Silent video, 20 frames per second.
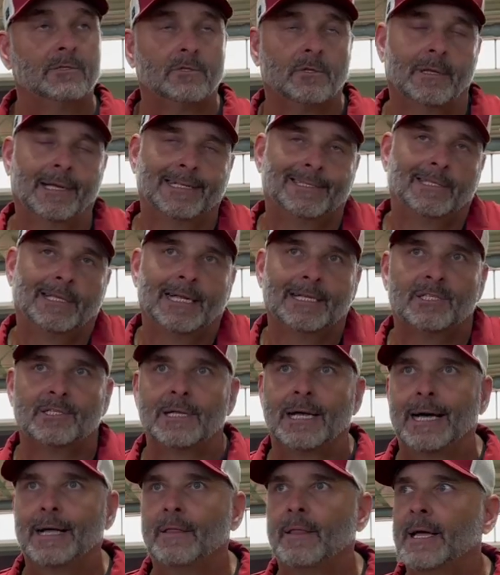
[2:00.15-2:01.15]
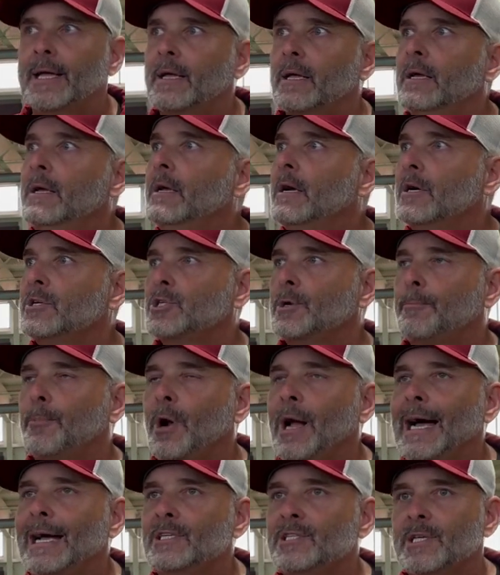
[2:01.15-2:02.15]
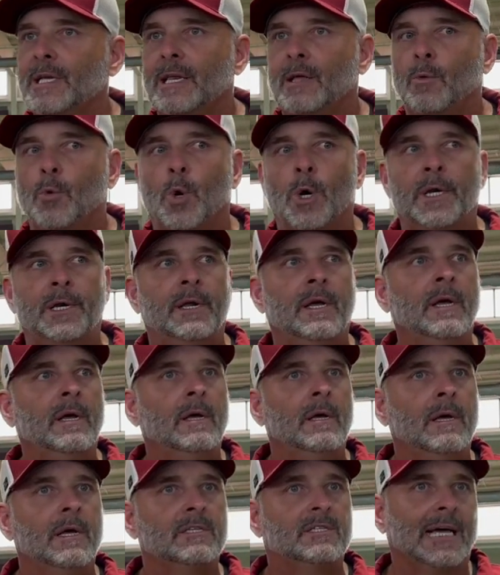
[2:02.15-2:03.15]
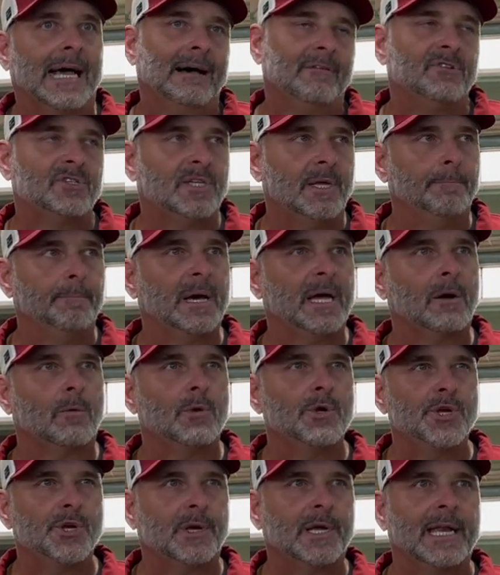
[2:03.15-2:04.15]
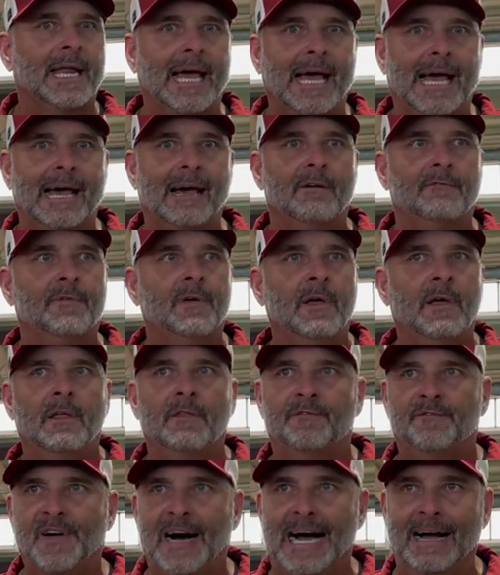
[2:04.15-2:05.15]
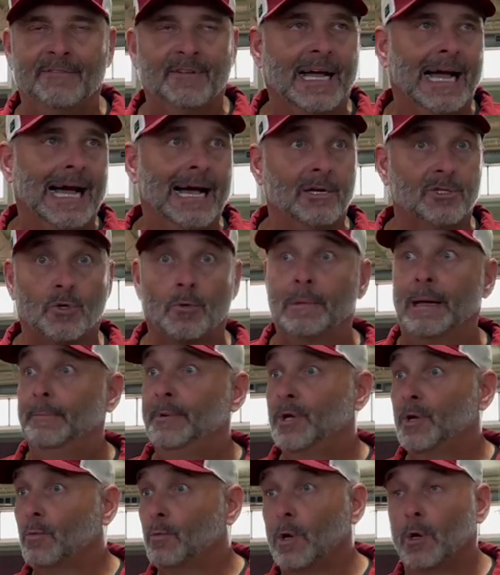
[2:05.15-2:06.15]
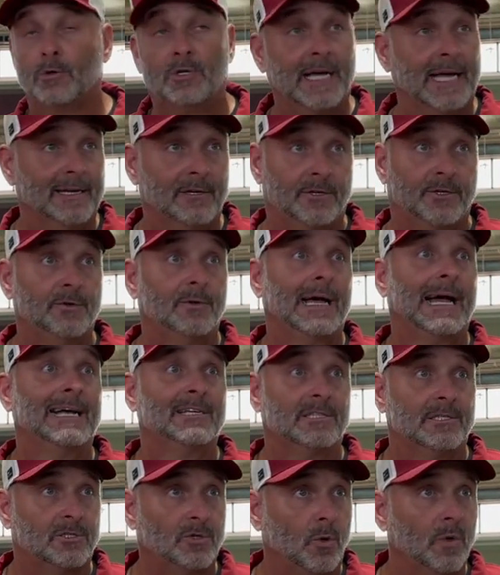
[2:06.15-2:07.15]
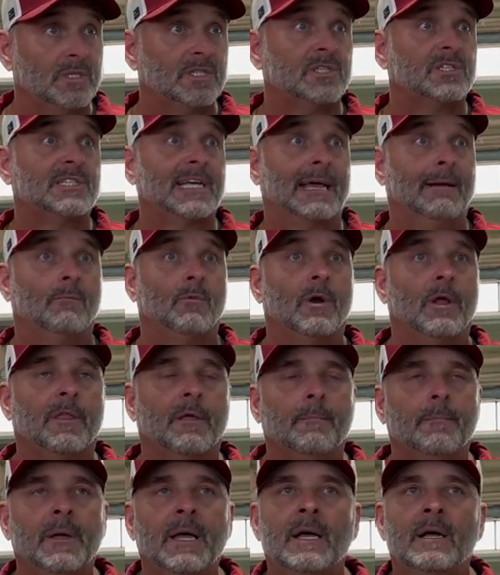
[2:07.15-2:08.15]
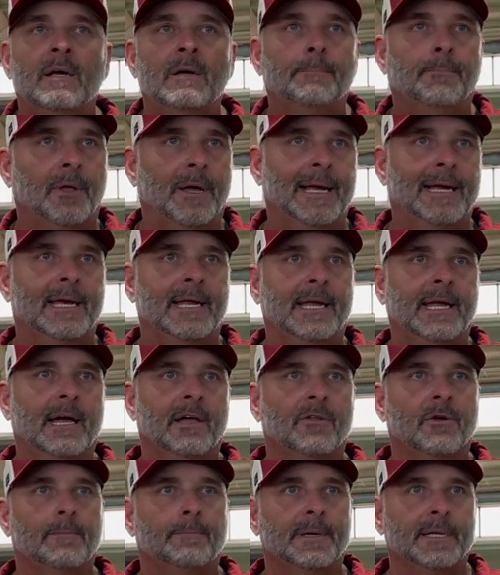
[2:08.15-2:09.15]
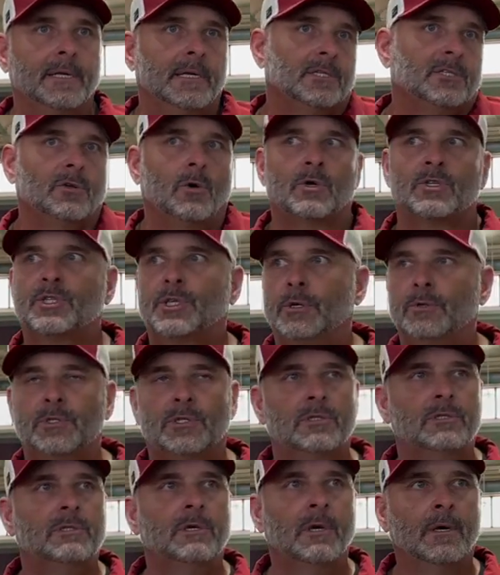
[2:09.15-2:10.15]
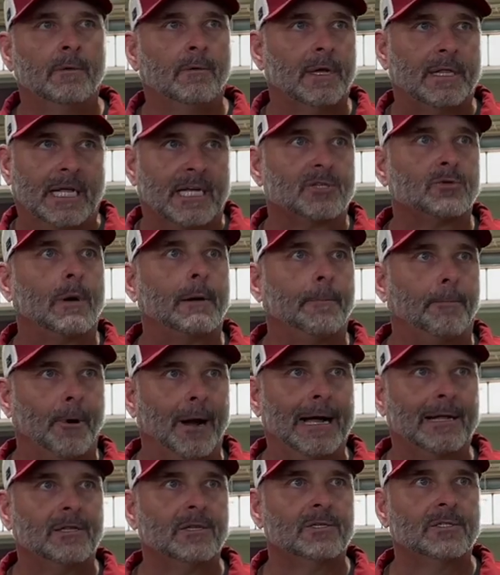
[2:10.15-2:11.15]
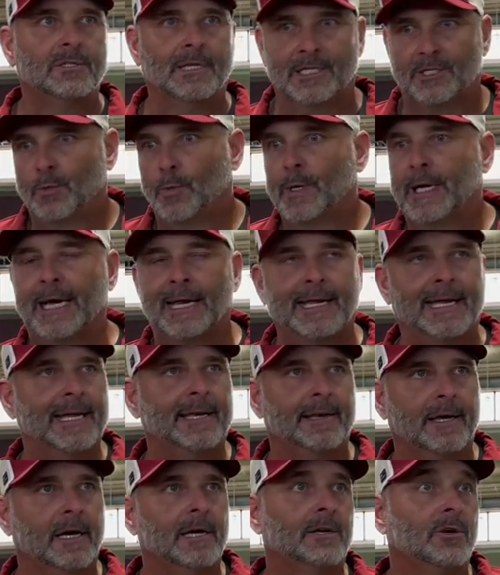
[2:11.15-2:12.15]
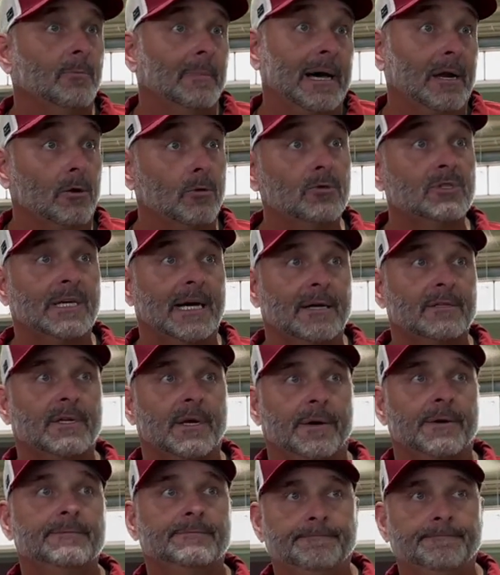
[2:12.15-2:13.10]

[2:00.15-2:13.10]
So that's not like a surprise to anyone. It's obviously better when you can have five guys, or maybe you're rotating two guys, it's always the same rhythm playing together. But it's no excuses. Like, that's why we practice. That's what we got to get done no matter who's out there.